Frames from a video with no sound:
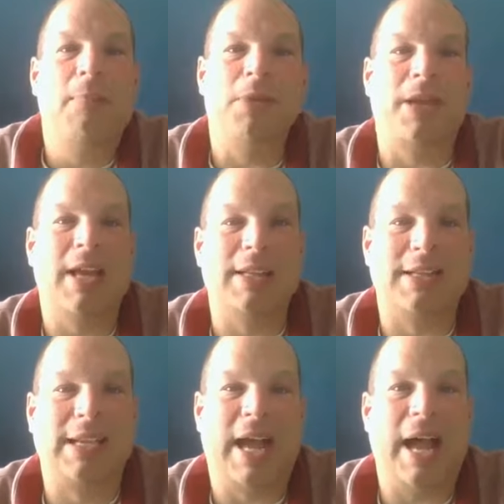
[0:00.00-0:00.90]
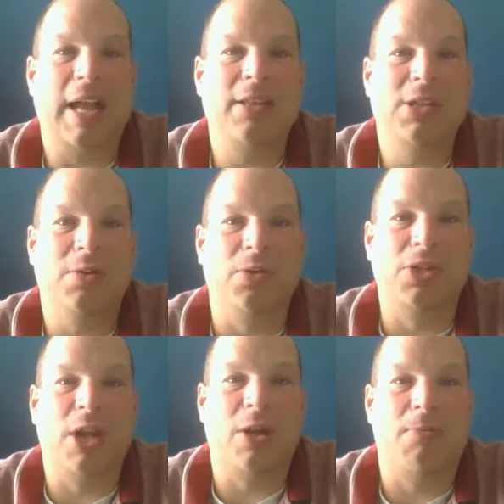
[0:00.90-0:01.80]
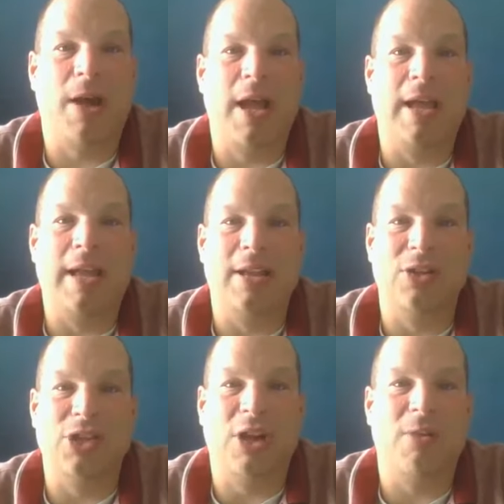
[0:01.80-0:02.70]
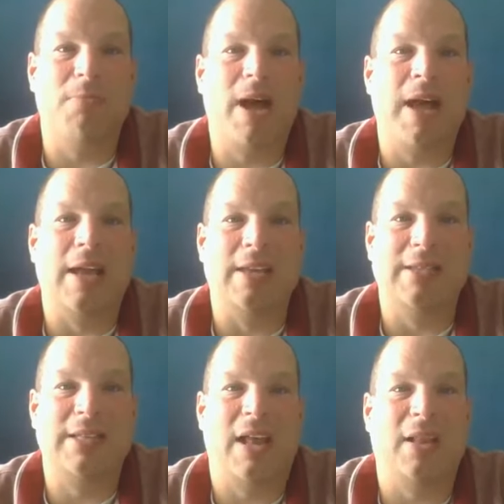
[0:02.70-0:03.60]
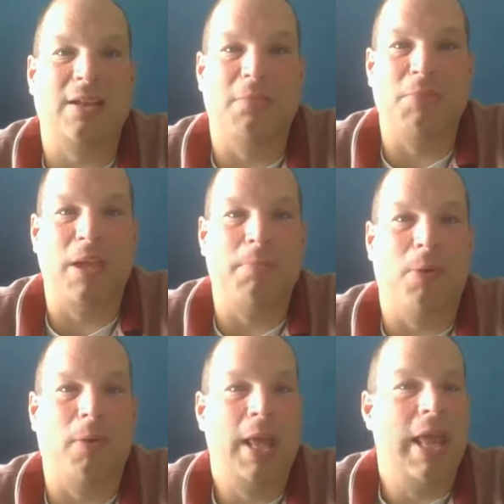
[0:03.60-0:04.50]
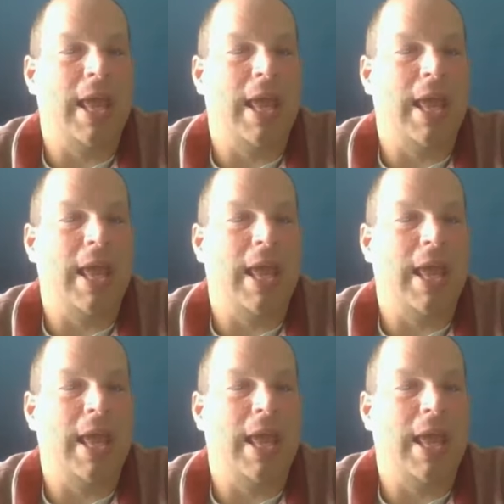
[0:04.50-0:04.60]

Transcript: Because God told Jeremiah, and Jeremiah is telling the people.